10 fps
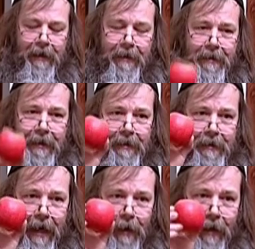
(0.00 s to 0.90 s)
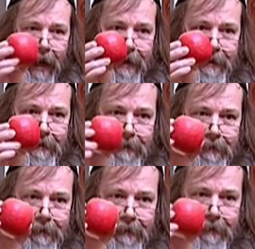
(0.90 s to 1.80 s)
discussed how light
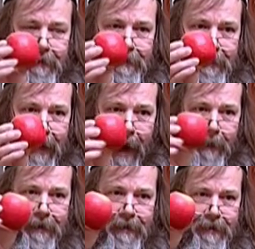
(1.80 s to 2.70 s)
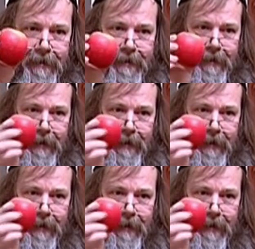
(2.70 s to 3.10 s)
happens.